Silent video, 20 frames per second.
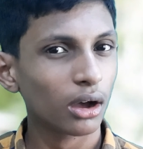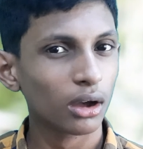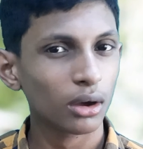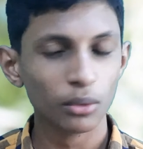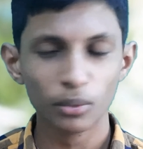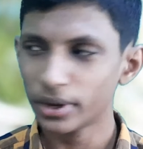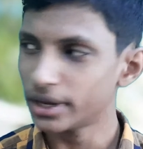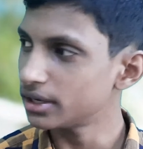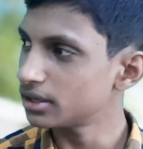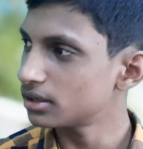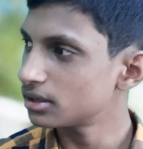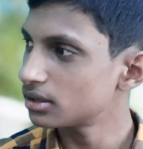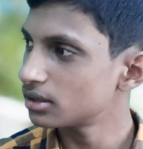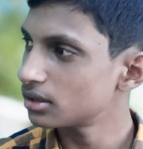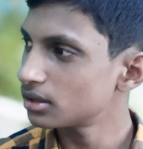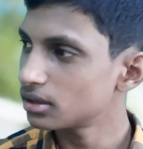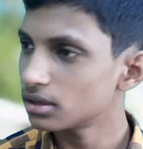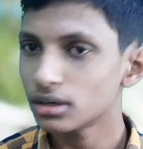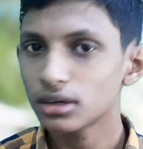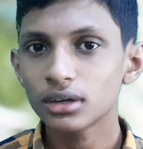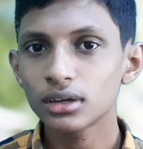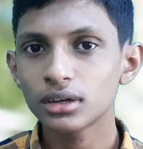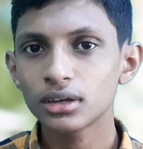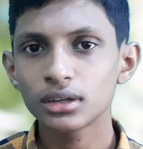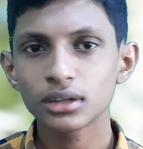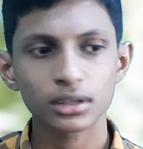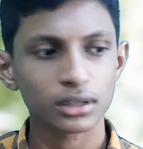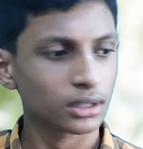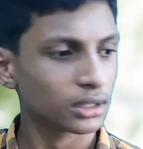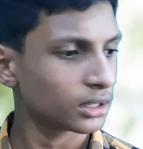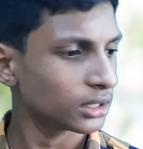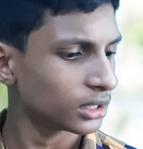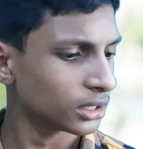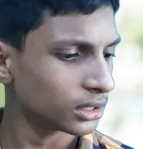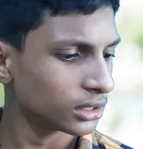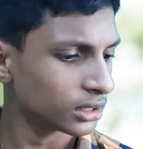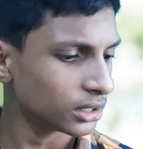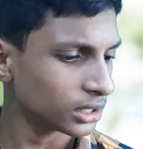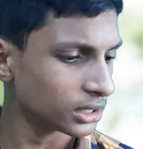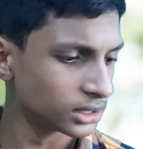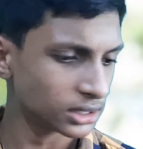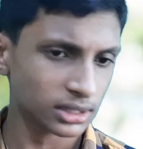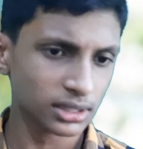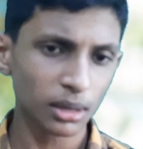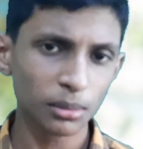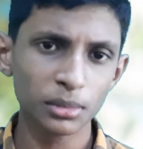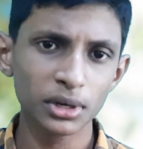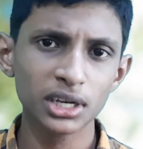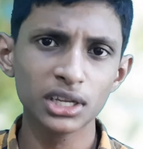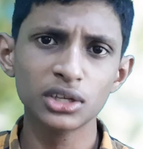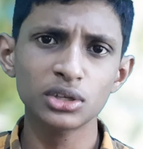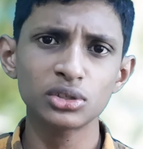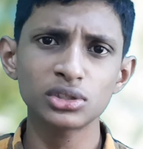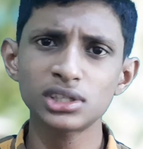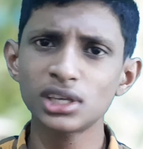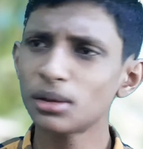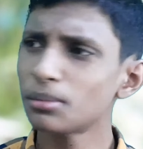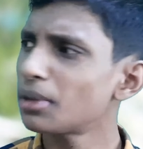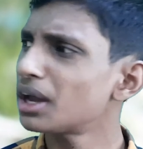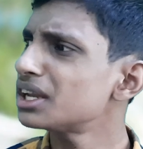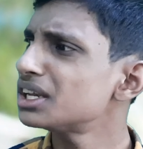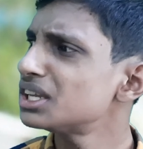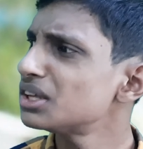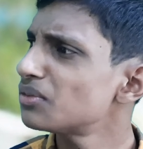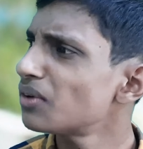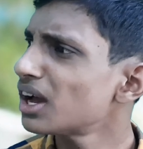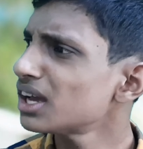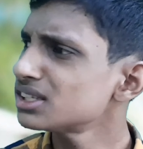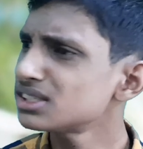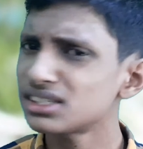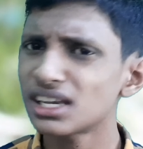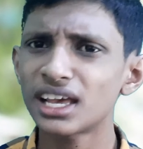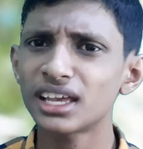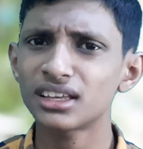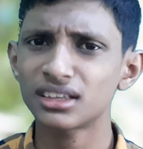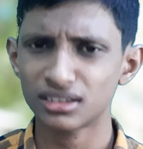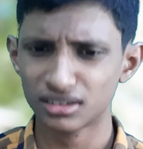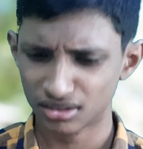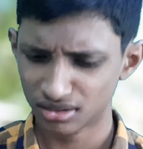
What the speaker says: wait, is somebody using my device? Like,